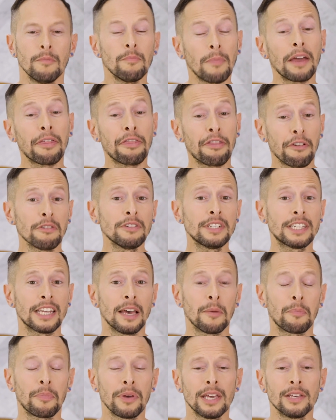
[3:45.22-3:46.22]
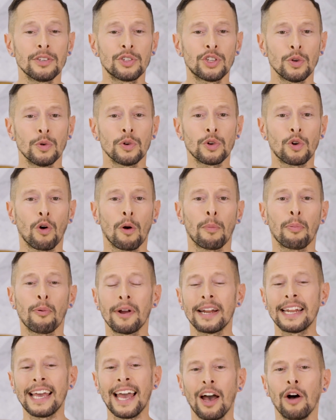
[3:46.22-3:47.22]
My third tip is to
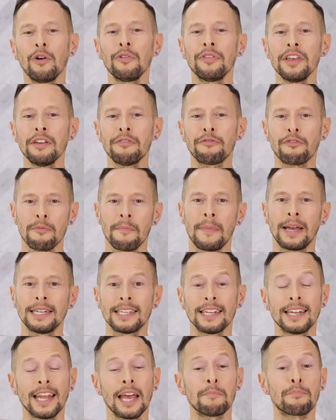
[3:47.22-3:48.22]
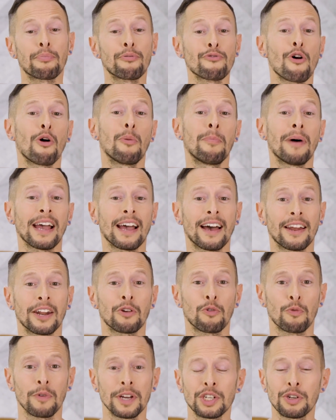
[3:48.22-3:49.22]
incorporate healthy, fermented, and
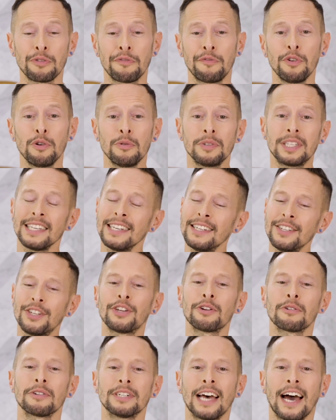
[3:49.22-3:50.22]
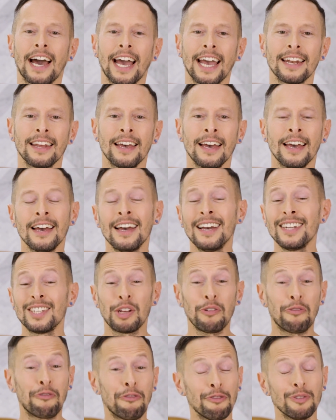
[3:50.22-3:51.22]
probiotic rich foods into your diet
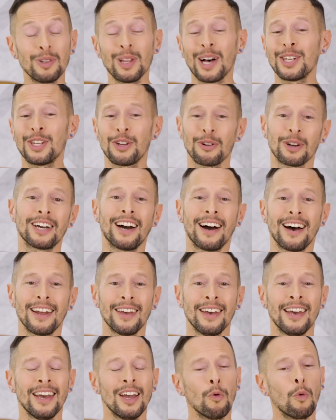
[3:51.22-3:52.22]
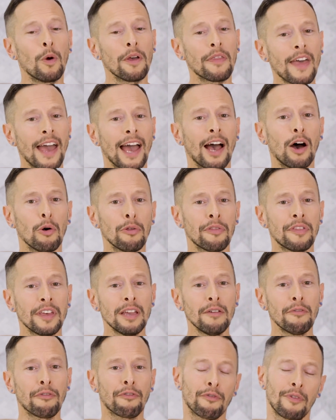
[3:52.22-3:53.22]
to flood your gut with
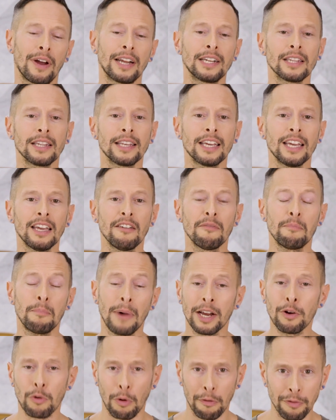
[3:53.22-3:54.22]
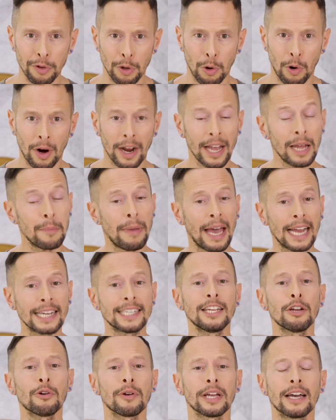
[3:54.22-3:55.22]
healthy, friendly microflora and
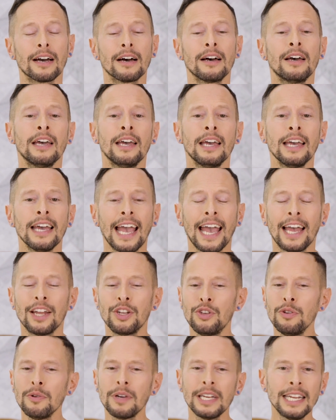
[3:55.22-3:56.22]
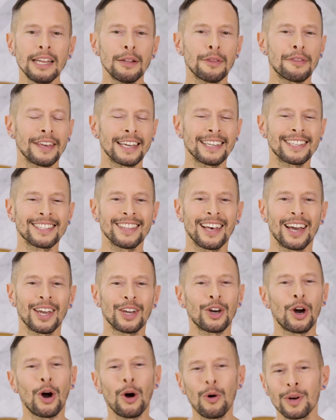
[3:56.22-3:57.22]
bacteria. And you can eat things
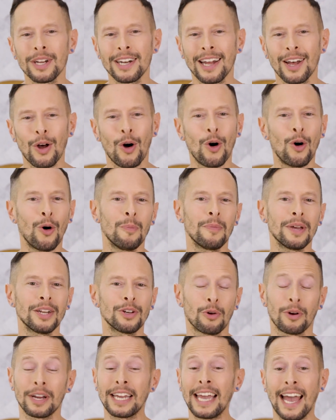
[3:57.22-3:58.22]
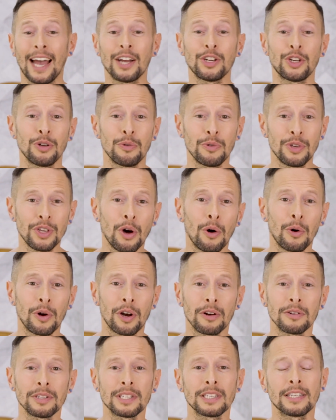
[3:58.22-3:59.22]
like coconut almond or cashew
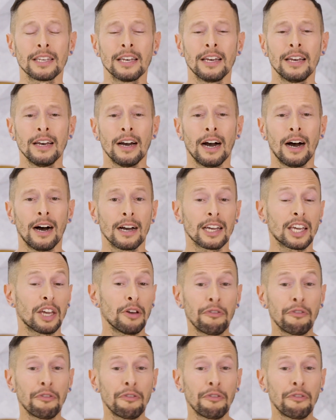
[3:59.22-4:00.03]
yogurts. Uh,